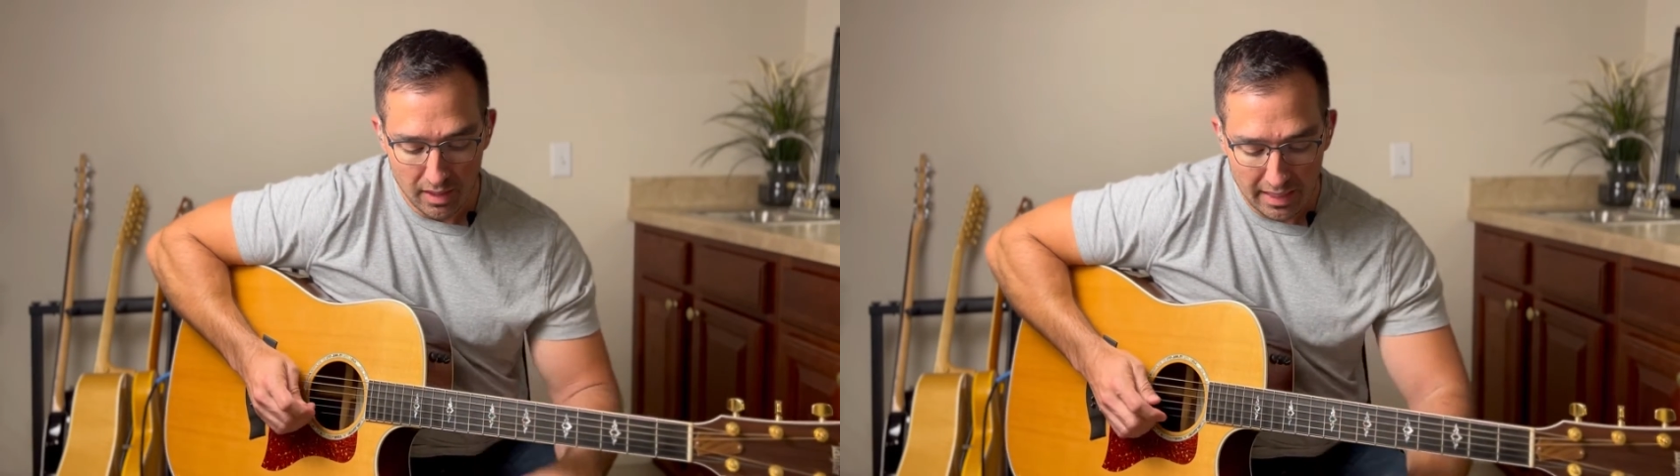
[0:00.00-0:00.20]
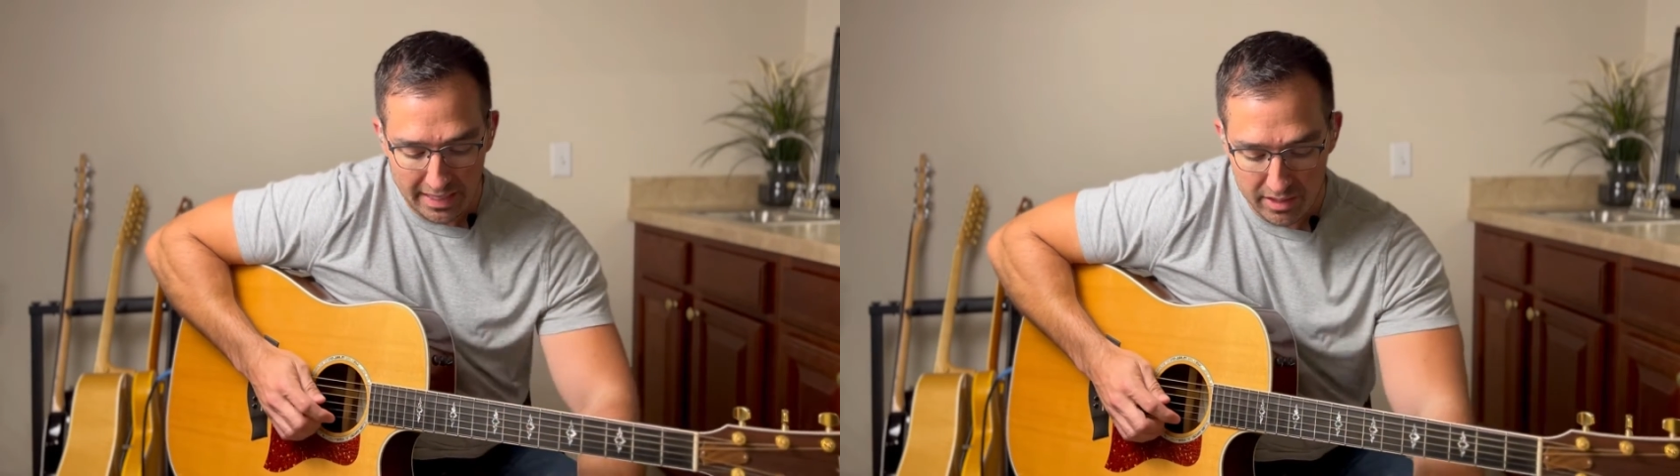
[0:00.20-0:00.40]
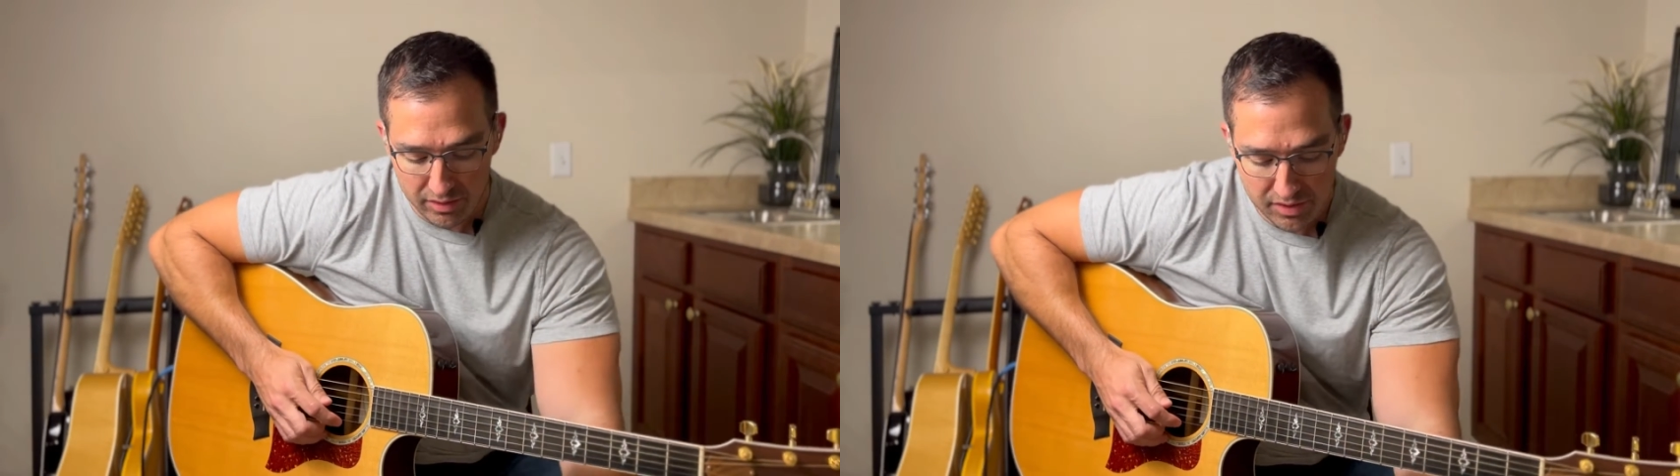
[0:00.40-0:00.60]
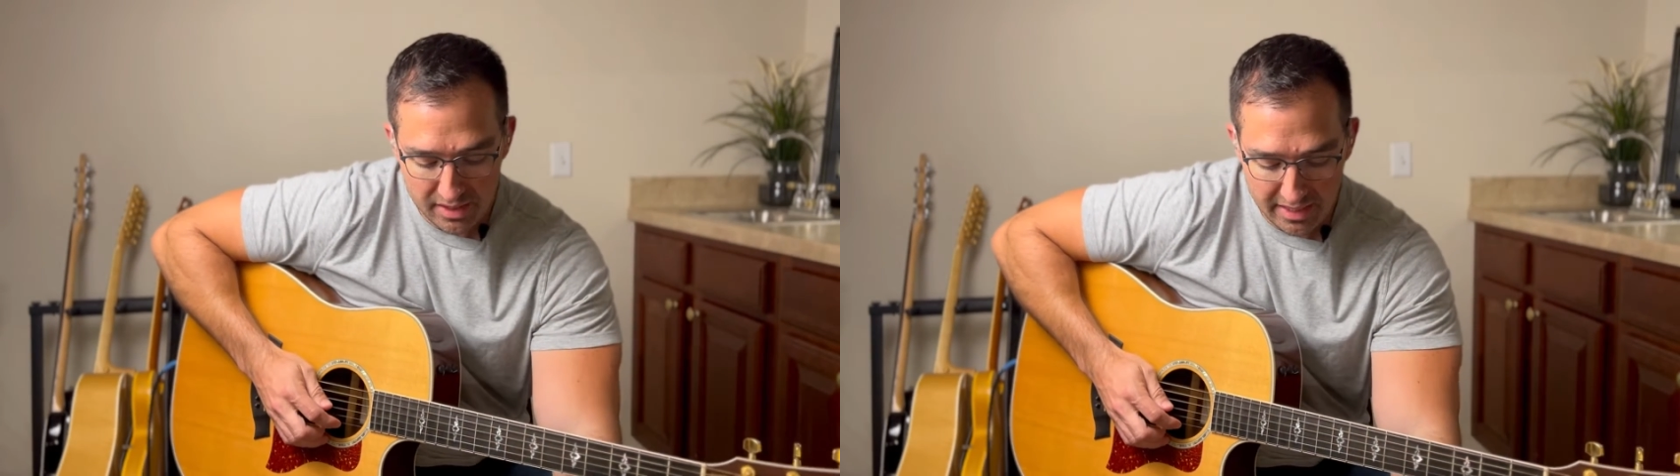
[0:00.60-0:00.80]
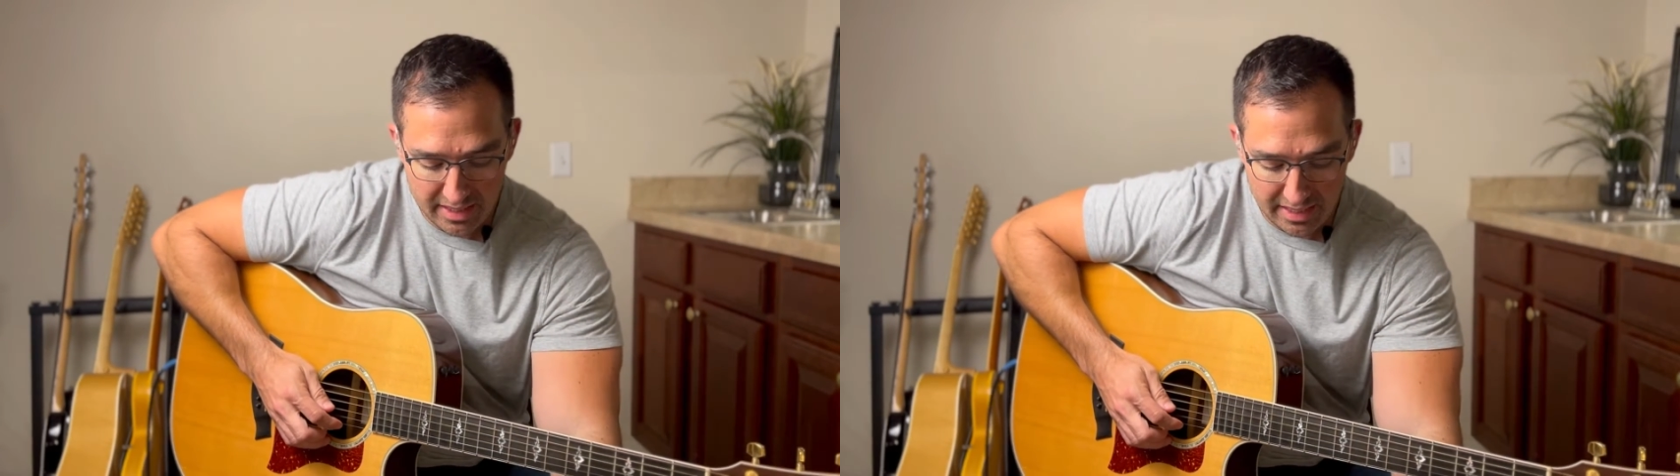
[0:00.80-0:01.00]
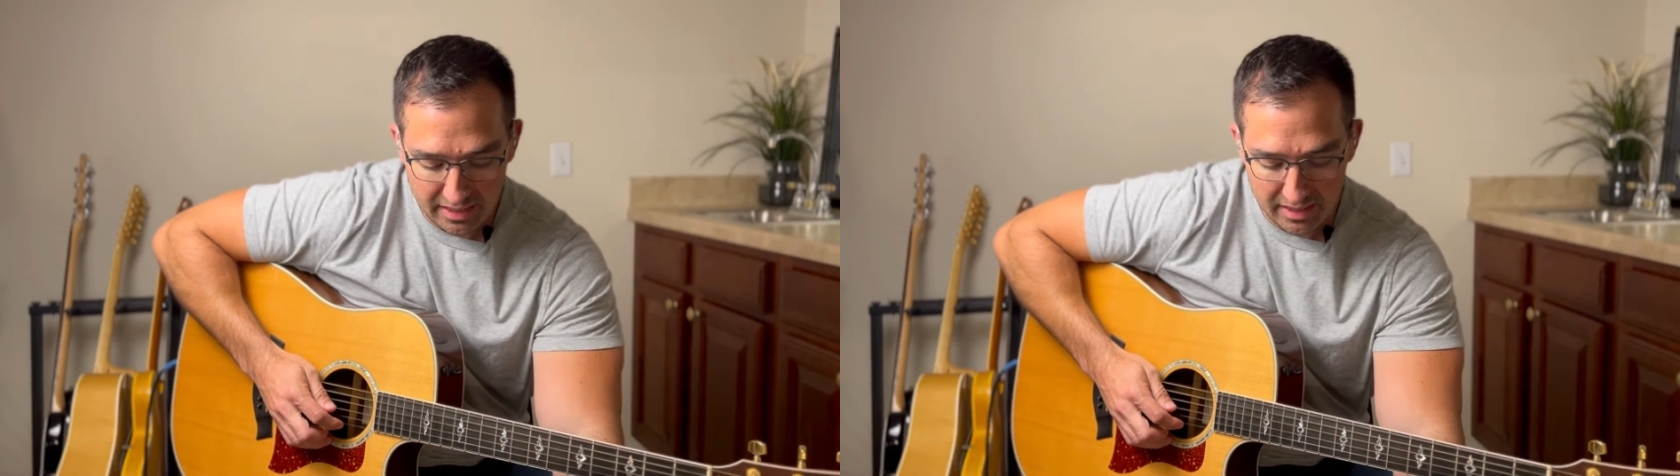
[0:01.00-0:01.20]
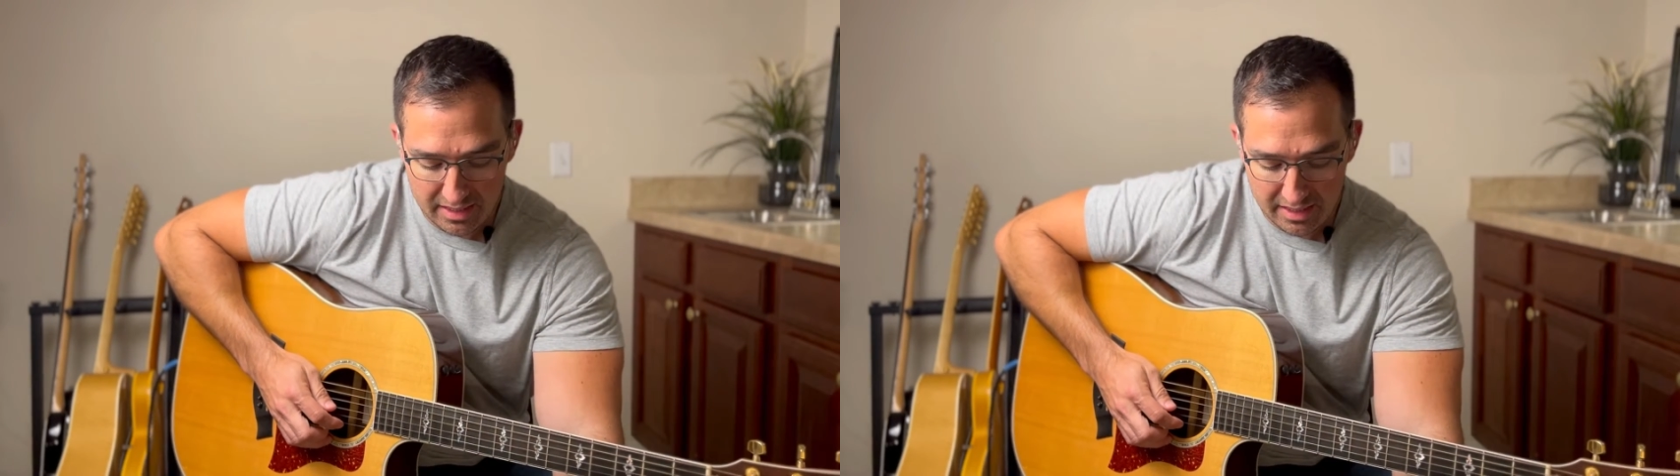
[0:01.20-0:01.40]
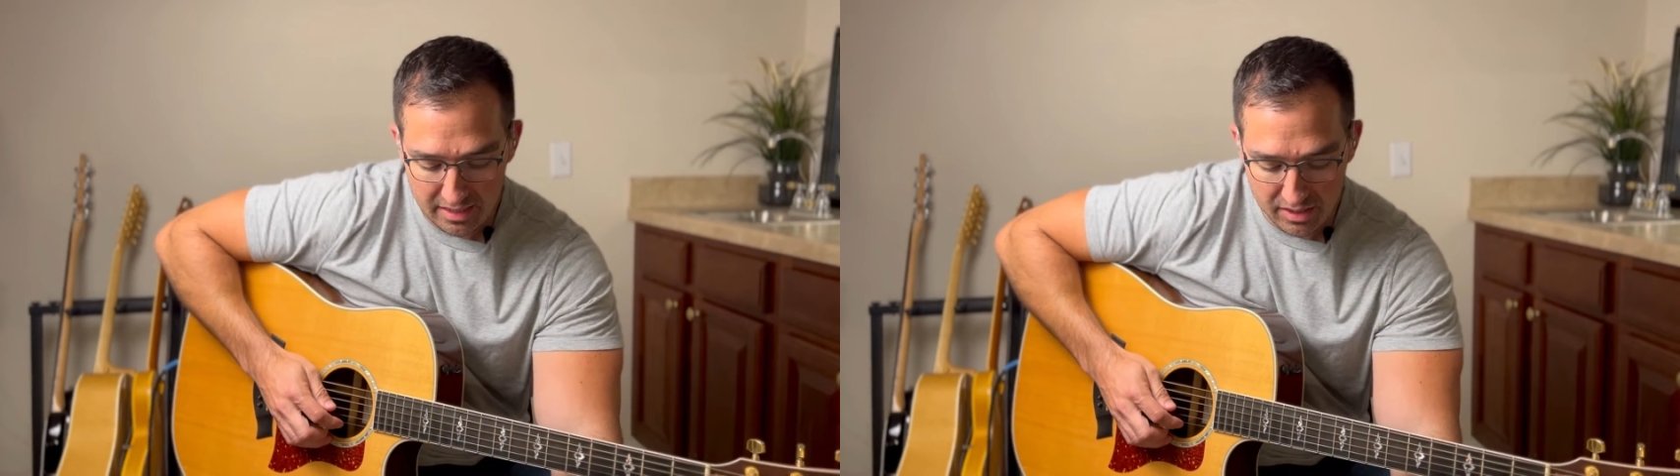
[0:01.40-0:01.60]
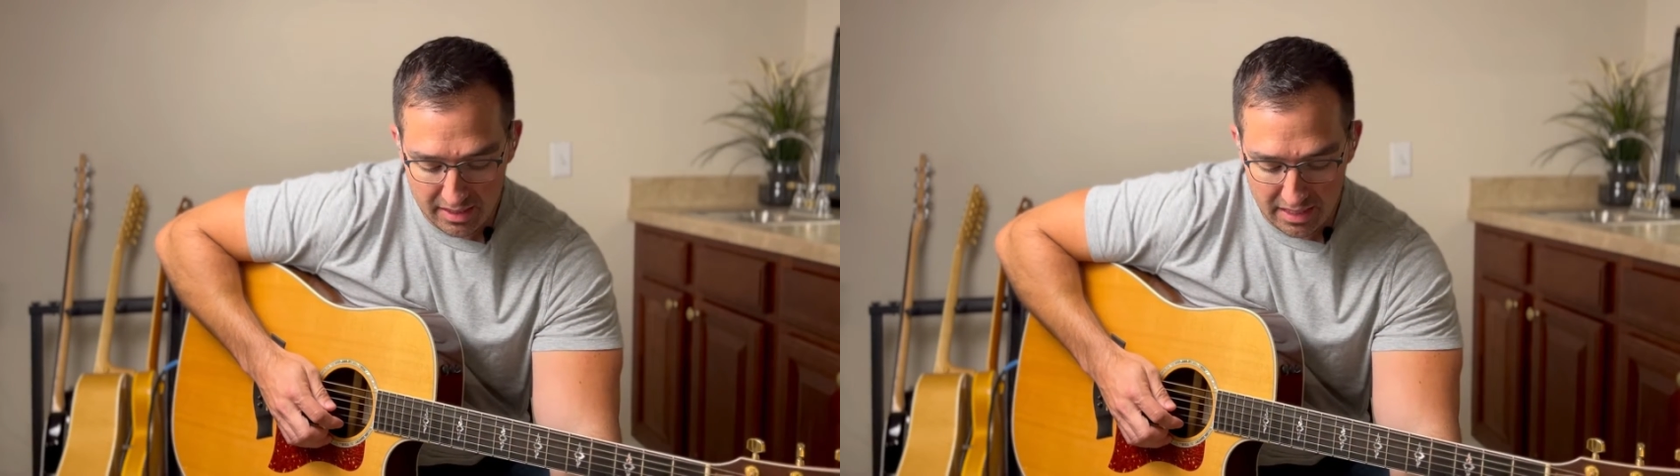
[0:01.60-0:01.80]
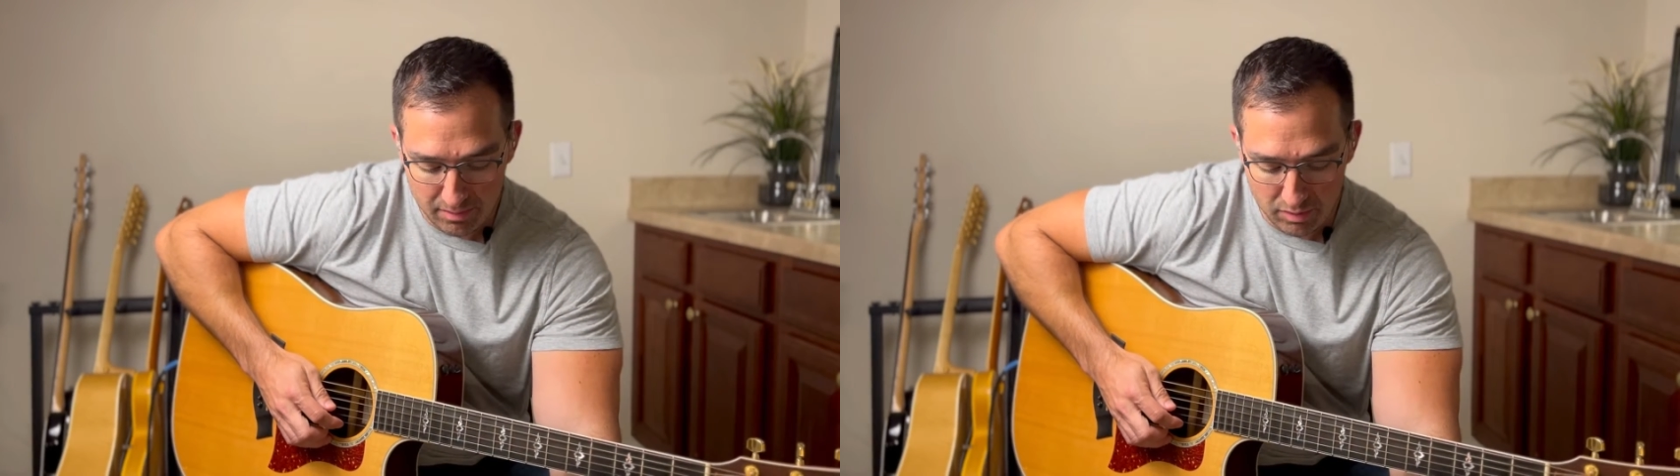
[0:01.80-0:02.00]
And you'll see the LED just
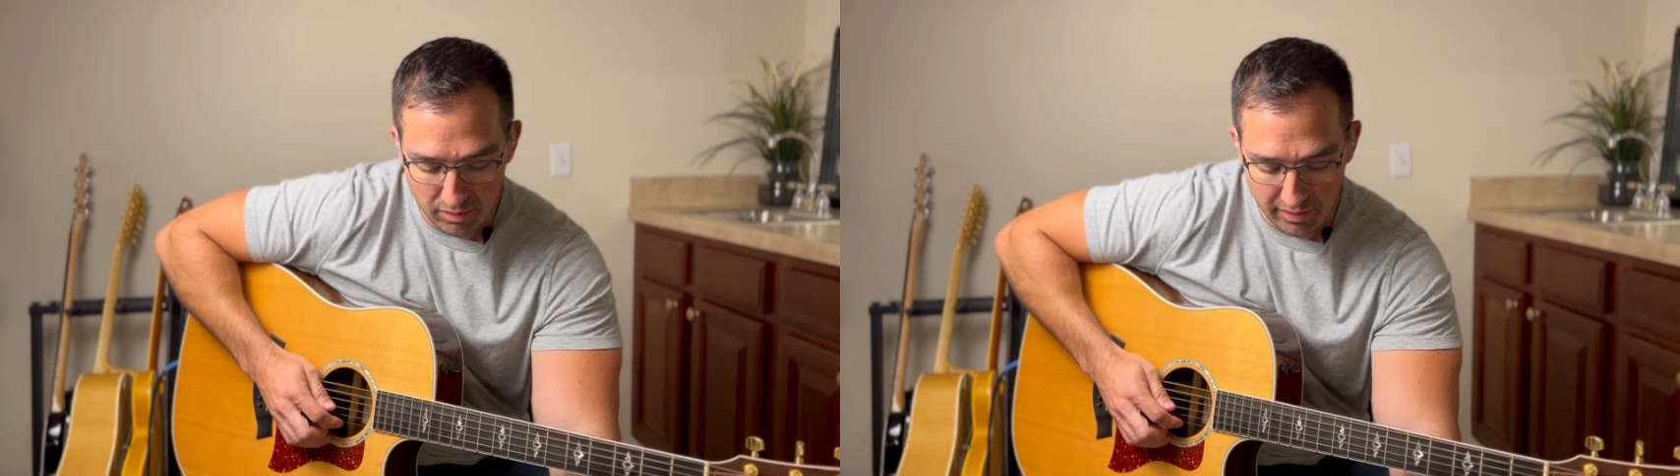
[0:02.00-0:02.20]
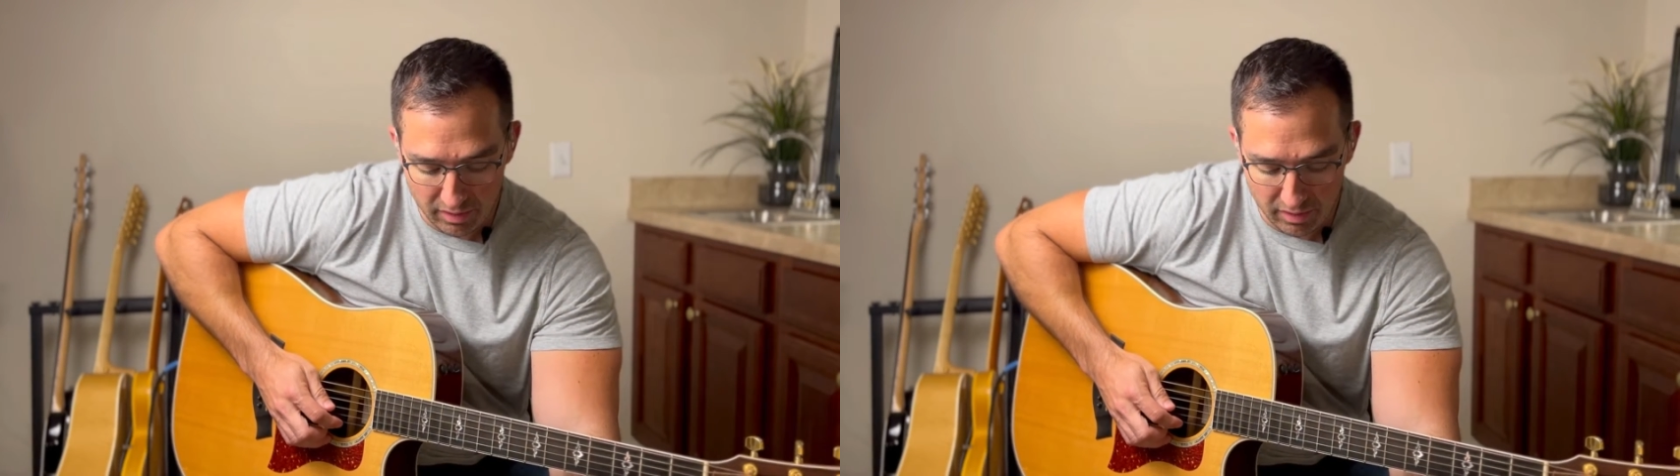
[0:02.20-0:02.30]
kind of moving